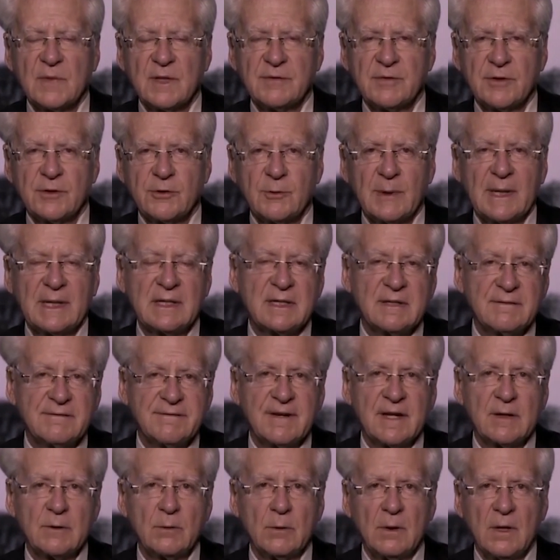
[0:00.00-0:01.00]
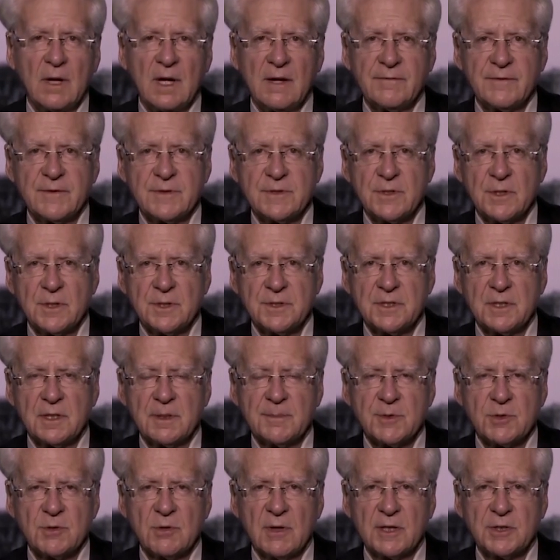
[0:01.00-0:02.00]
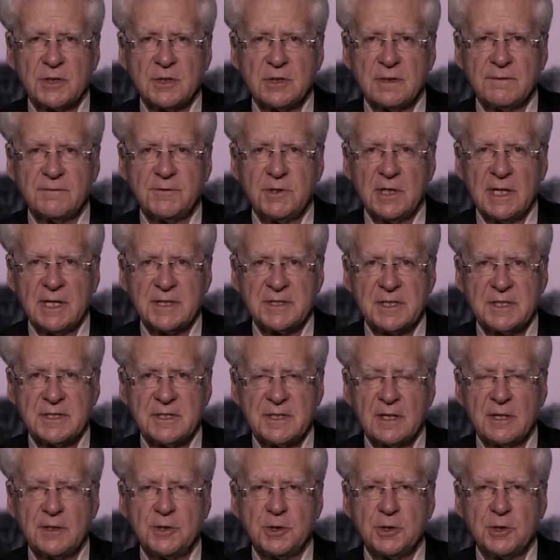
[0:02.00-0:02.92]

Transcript: for threatening federal officers and obstruction of justice,